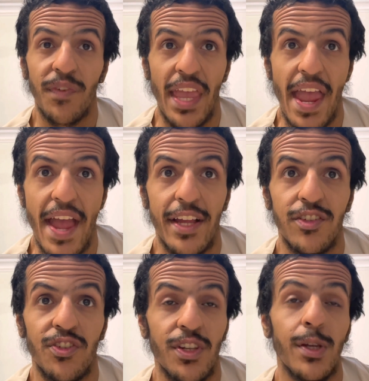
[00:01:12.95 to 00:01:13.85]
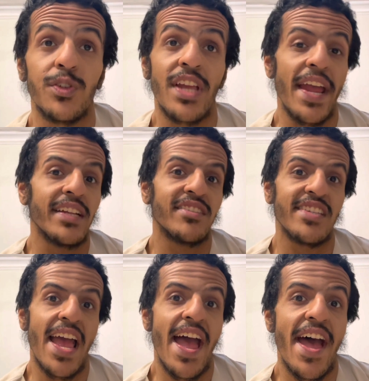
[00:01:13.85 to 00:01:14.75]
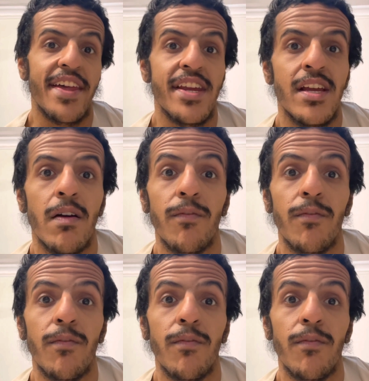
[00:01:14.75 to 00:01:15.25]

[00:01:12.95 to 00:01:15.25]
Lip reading: kids, he was like, Dad,